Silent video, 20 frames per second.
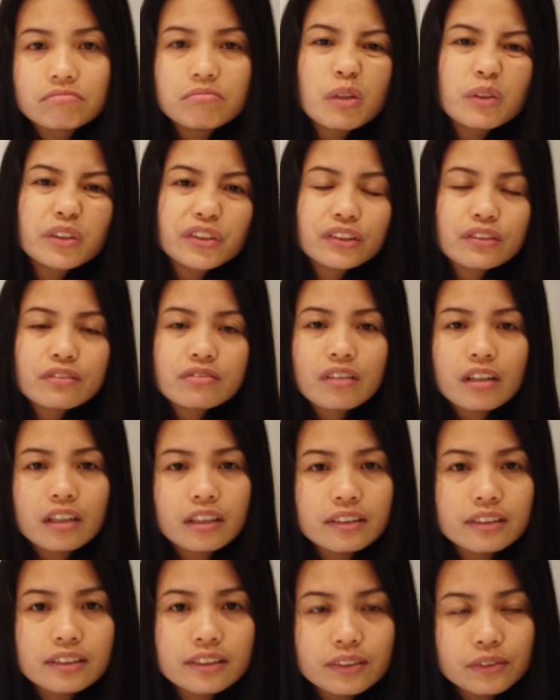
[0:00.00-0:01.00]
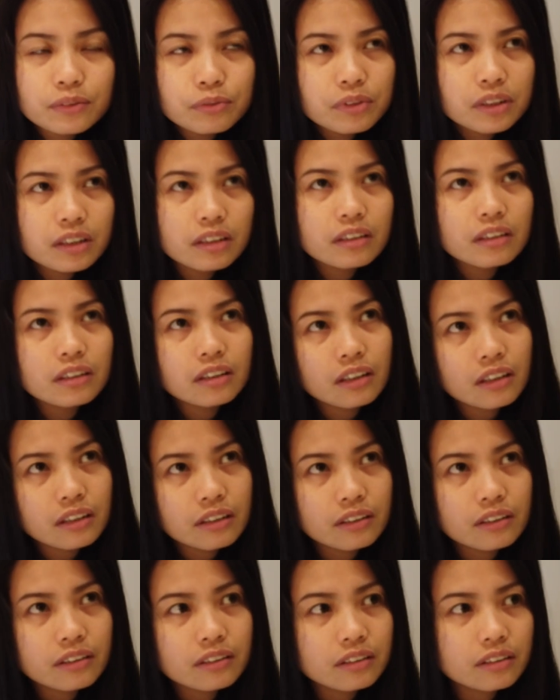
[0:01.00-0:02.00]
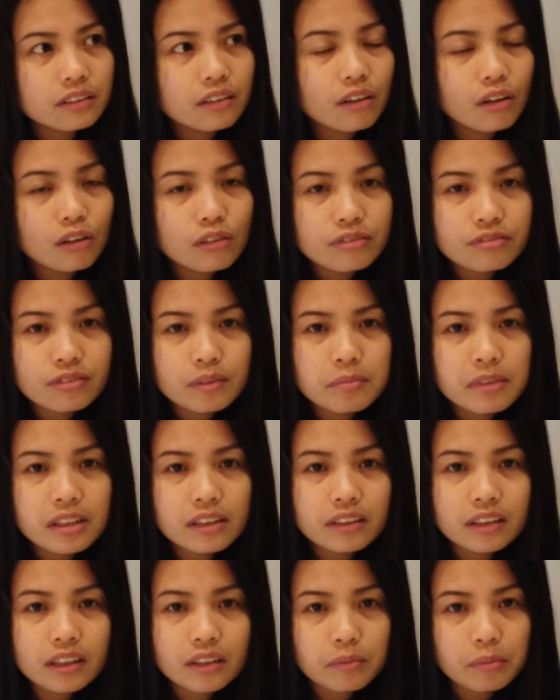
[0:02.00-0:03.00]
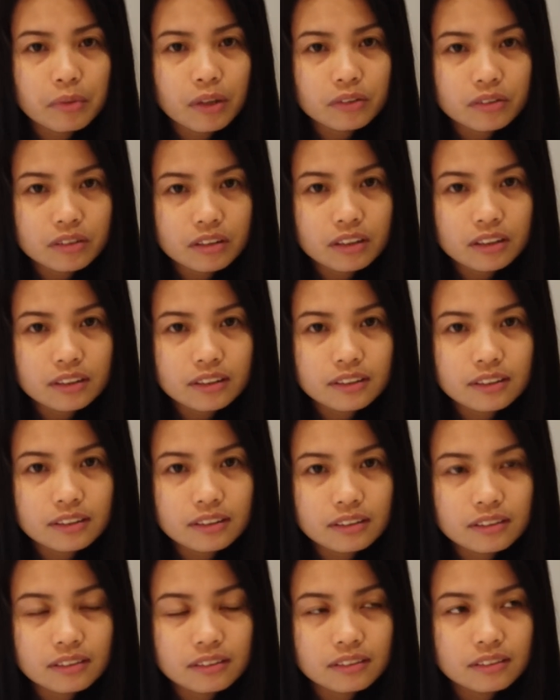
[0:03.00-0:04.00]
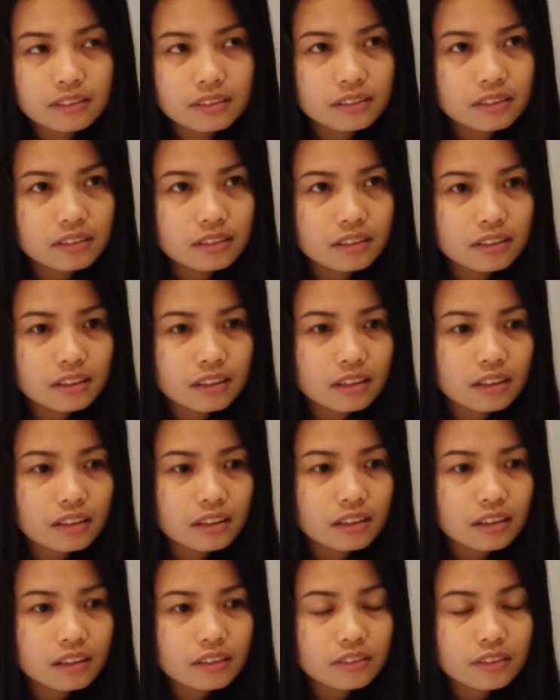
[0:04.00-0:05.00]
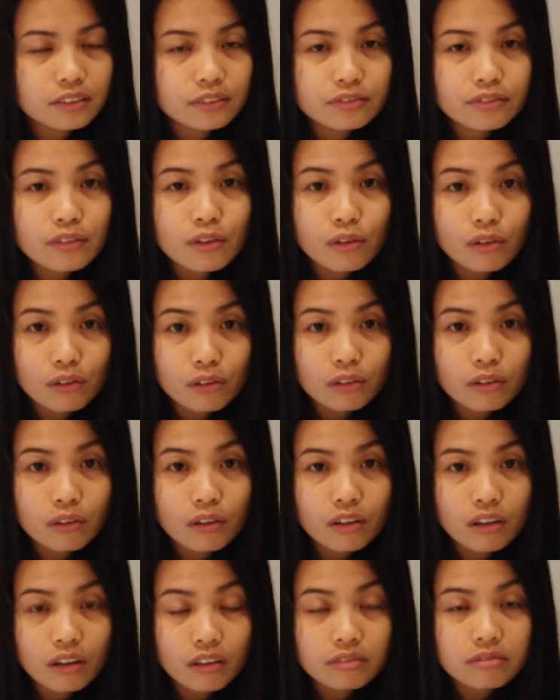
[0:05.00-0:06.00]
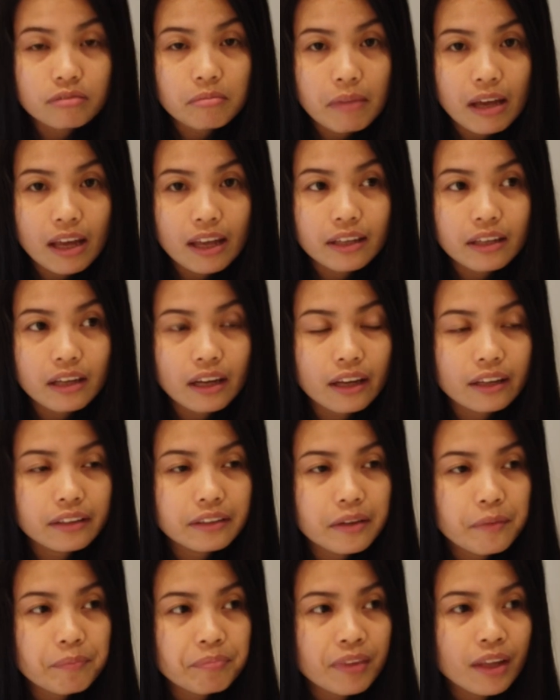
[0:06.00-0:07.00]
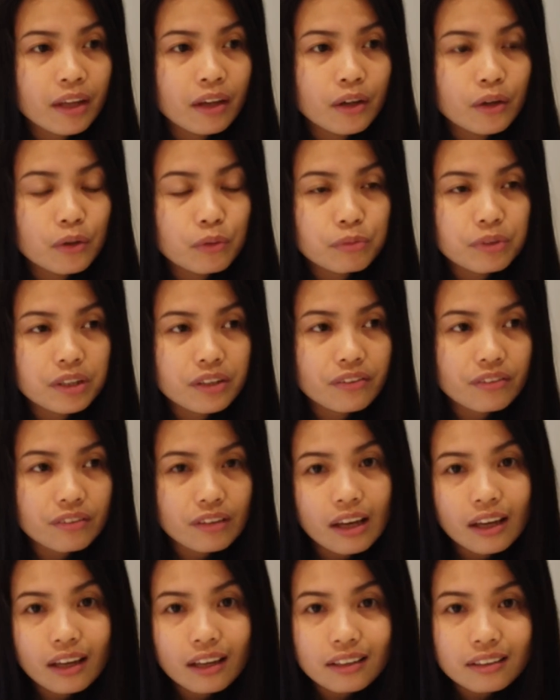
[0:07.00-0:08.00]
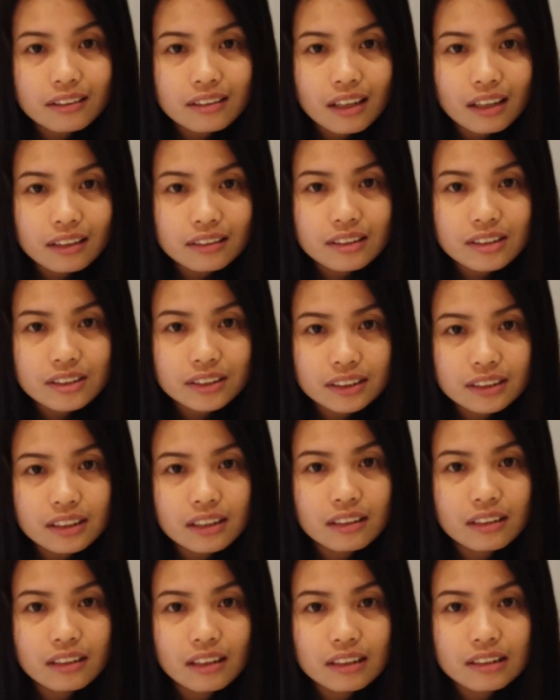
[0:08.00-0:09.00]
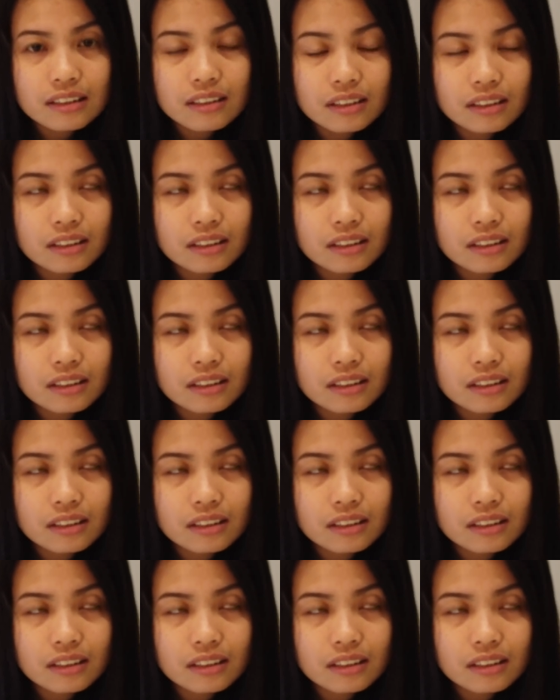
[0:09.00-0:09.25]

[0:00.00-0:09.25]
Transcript: Most of us, we are all familiar about this, the fall of man, and we think that the sin